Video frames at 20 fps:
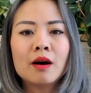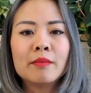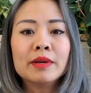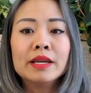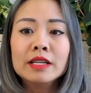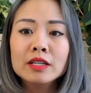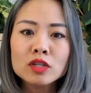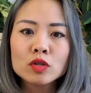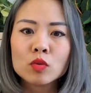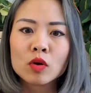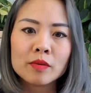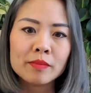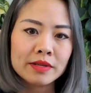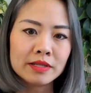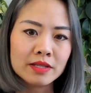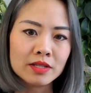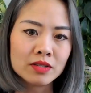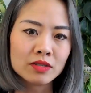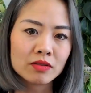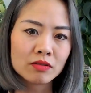into our
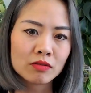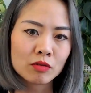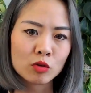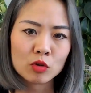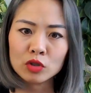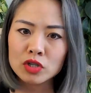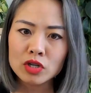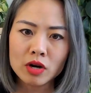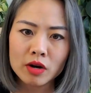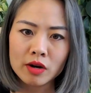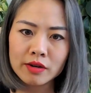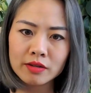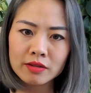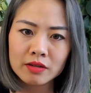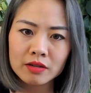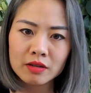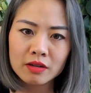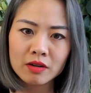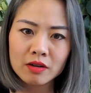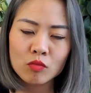business early on
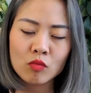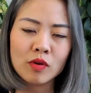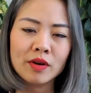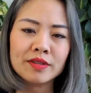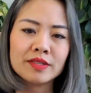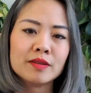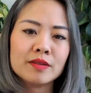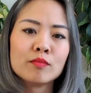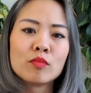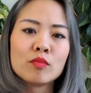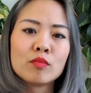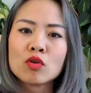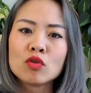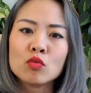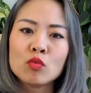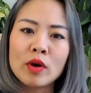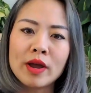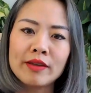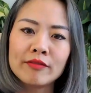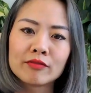was an important
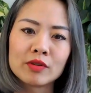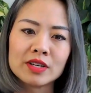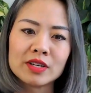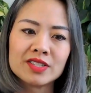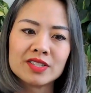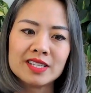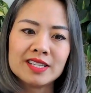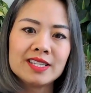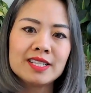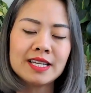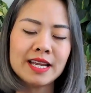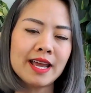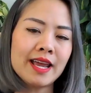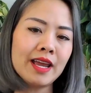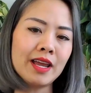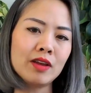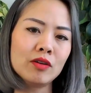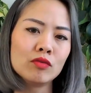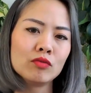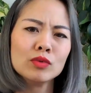way for us to
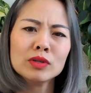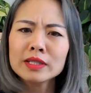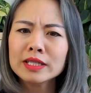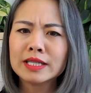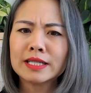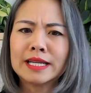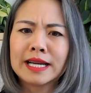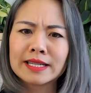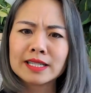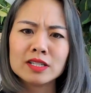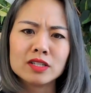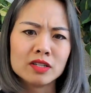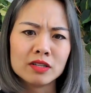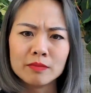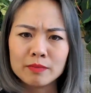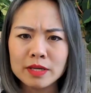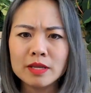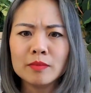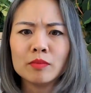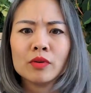stay really connected to the
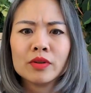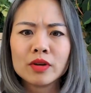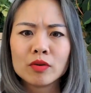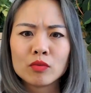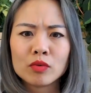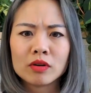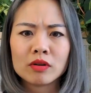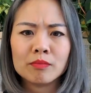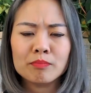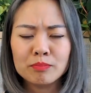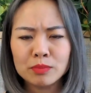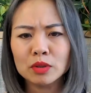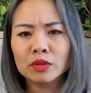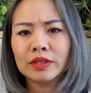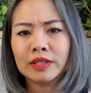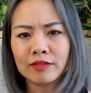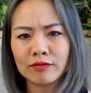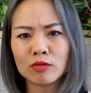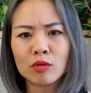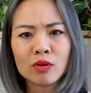people that we're
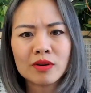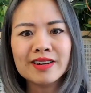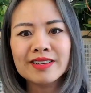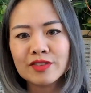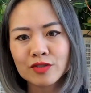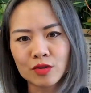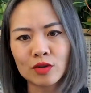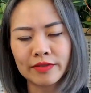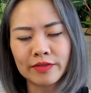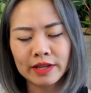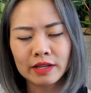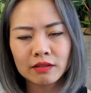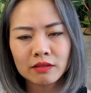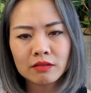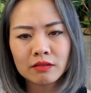building for and serving.